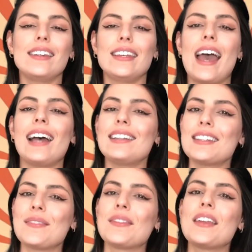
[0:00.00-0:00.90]

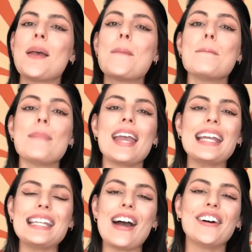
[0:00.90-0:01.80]
Yet,
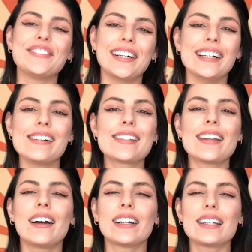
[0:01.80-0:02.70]
many of us
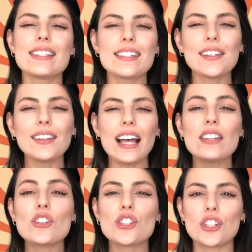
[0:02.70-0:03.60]
are still
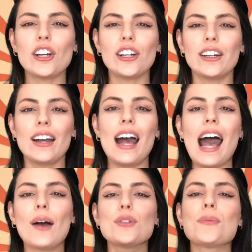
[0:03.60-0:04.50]
unsure
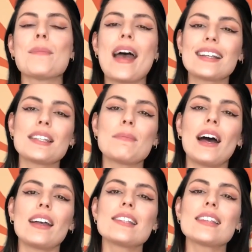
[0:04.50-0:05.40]
how to
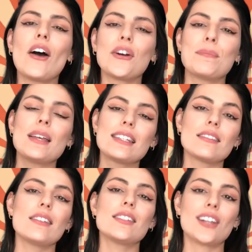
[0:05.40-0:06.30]
maximize our
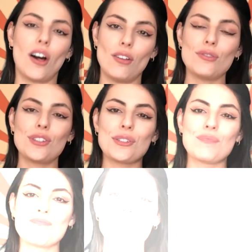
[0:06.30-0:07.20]
business calls.
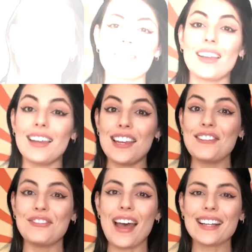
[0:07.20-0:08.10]

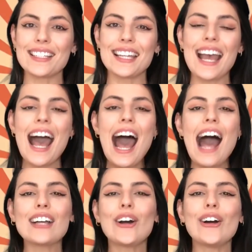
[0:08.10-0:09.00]
In fact,
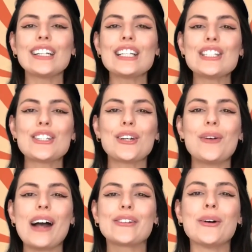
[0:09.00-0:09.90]
according to
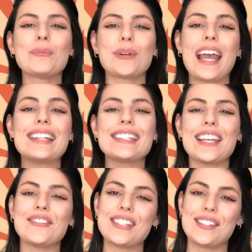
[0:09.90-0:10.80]
a
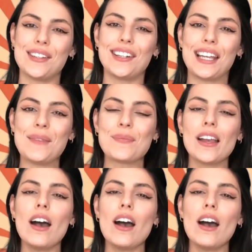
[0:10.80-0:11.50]
comprehensive study,